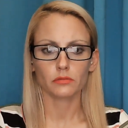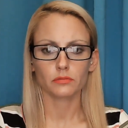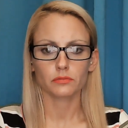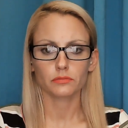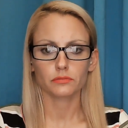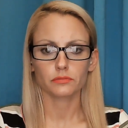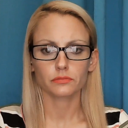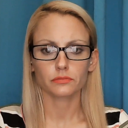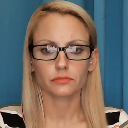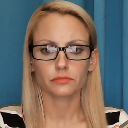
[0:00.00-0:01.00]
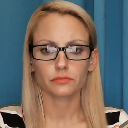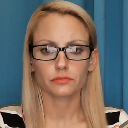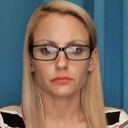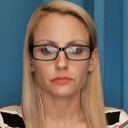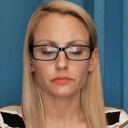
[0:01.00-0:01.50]

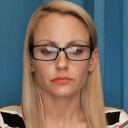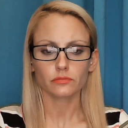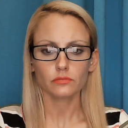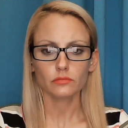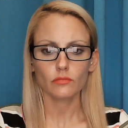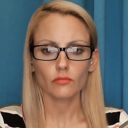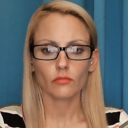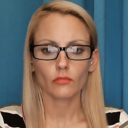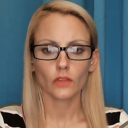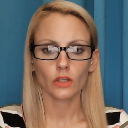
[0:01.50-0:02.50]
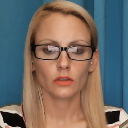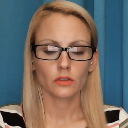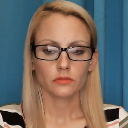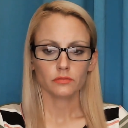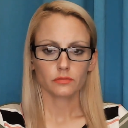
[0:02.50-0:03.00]

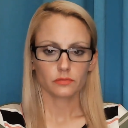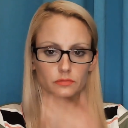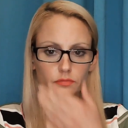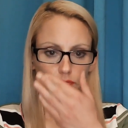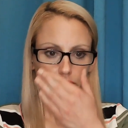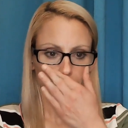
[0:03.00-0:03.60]
Nobody speaks.